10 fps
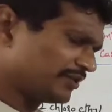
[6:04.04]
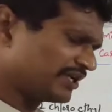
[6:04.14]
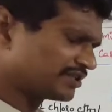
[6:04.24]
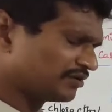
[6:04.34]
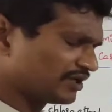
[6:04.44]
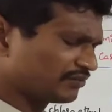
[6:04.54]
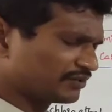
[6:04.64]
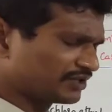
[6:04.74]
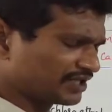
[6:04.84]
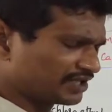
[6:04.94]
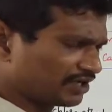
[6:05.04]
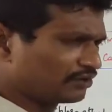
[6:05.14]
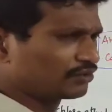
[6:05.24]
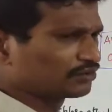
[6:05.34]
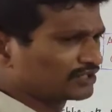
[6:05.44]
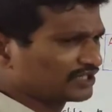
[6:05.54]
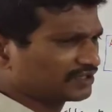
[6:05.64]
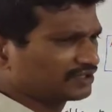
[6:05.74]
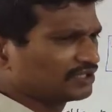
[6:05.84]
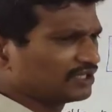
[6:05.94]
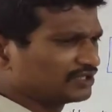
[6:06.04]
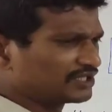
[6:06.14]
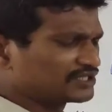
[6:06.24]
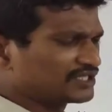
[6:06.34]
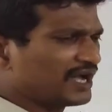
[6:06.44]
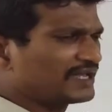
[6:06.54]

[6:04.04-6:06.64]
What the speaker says: then we can conclude there is a